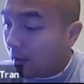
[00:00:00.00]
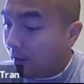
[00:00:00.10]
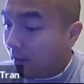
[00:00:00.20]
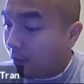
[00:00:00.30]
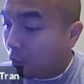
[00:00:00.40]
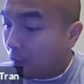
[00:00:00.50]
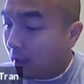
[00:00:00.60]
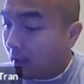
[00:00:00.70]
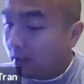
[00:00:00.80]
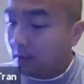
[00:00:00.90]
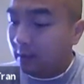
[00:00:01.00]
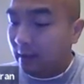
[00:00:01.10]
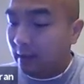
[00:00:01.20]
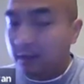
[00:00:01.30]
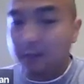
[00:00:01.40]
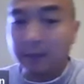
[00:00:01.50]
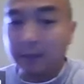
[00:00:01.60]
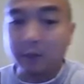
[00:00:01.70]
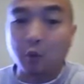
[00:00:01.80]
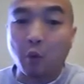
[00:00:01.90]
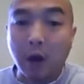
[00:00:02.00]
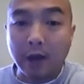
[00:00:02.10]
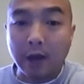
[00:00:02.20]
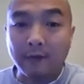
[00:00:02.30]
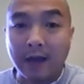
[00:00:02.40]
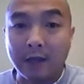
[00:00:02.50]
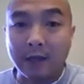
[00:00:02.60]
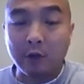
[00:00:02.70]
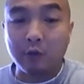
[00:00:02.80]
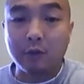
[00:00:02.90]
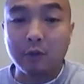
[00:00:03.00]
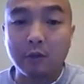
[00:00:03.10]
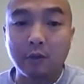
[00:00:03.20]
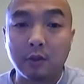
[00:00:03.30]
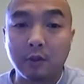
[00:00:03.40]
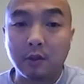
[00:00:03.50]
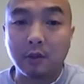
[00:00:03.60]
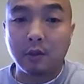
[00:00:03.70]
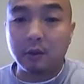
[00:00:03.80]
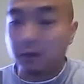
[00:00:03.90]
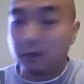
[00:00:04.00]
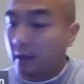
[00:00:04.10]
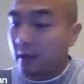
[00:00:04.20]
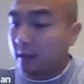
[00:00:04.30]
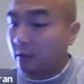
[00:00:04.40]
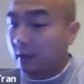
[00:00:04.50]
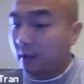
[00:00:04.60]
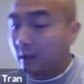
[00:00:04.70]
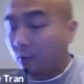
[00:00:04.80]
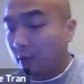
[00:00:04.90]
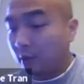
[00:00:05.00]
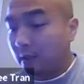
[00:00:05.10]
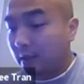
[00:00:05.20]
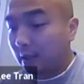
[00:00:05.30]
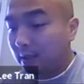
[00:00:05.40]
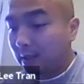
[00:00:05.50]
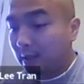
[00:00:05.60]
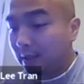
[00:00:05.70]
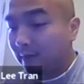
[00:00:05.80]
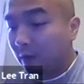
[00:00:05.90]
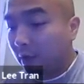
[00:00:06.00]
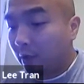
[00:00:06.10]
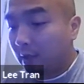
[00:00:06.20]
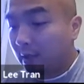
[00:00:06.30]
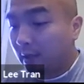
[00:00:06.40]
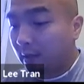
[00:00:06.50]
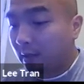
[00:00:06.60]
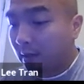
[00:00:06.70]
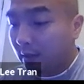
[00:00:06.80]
And then the range, that just means your Y values. Okay, so again, once it's listed, it's very easy.